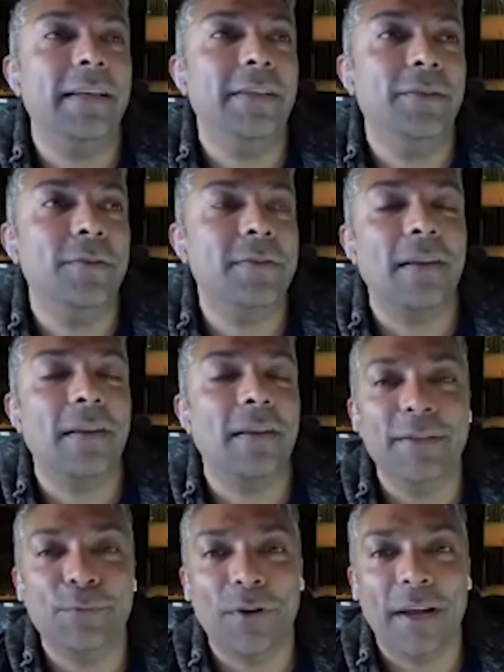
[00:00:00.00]

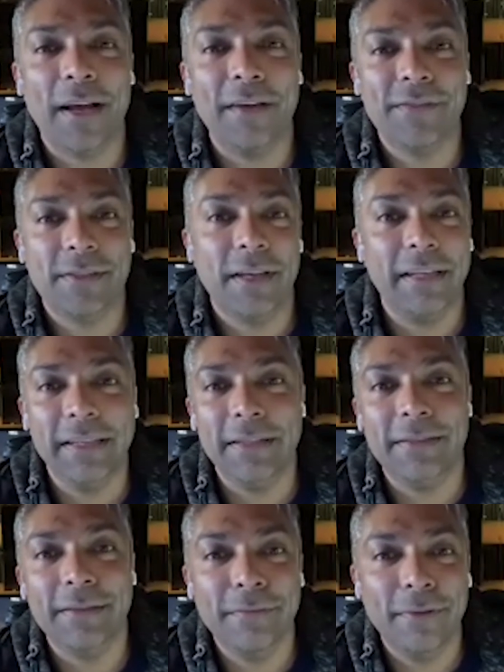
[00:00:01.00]
utilize what I have
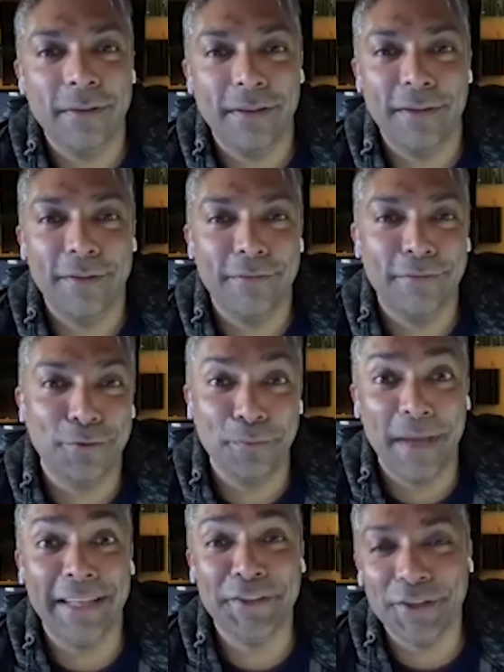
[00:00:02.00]
studied through
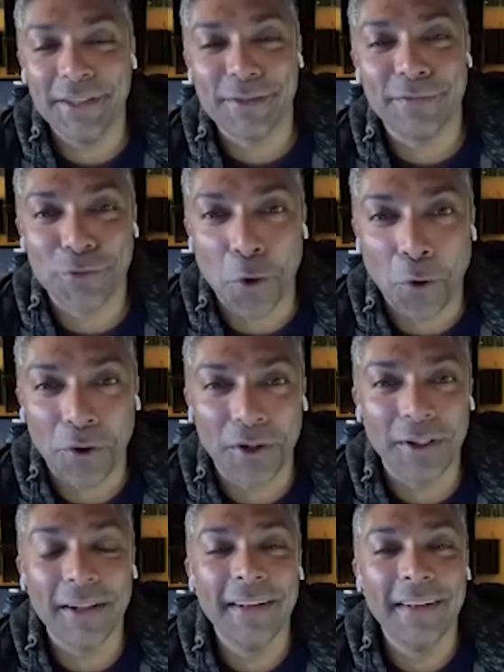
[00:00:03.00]
many years of
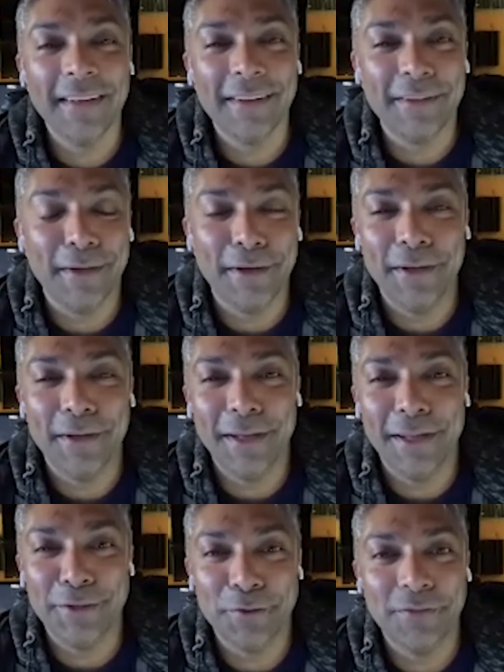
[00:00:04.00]
toil
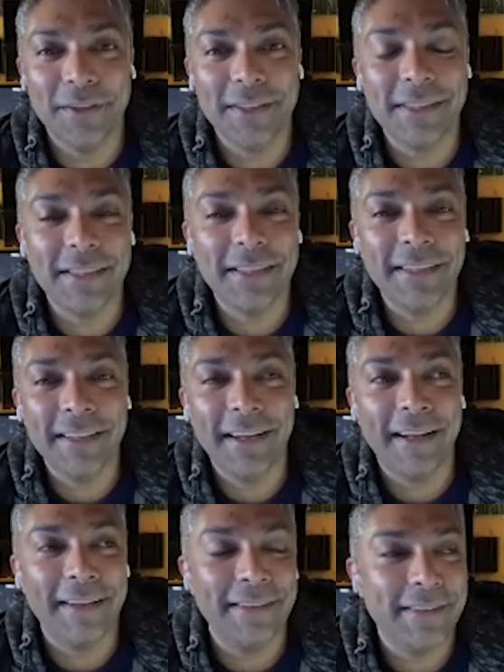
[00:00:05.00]
in university,
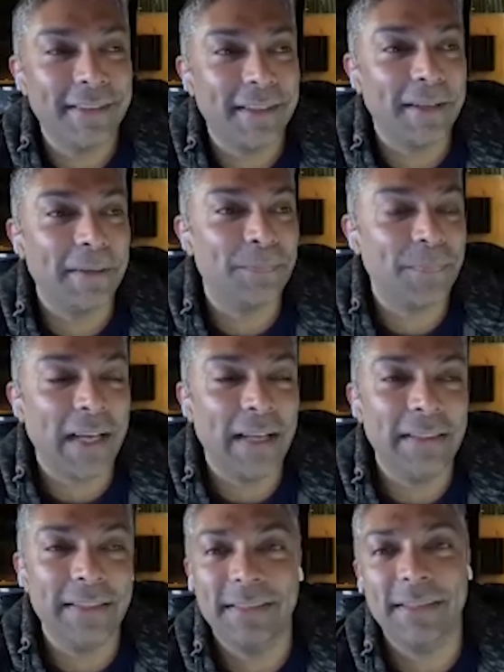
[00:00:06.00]
and
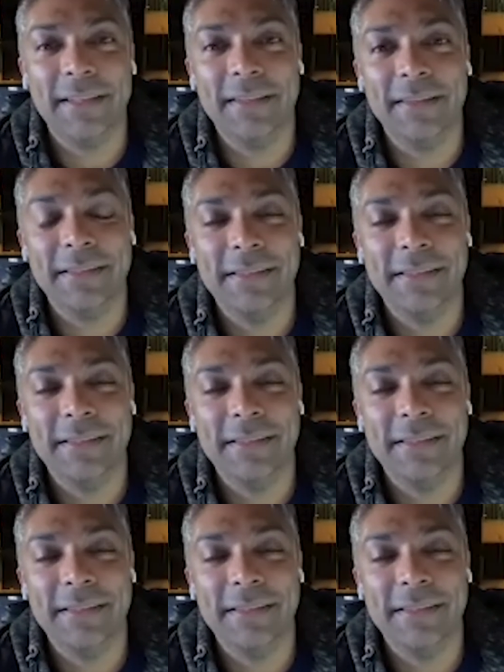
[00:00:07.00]
this is a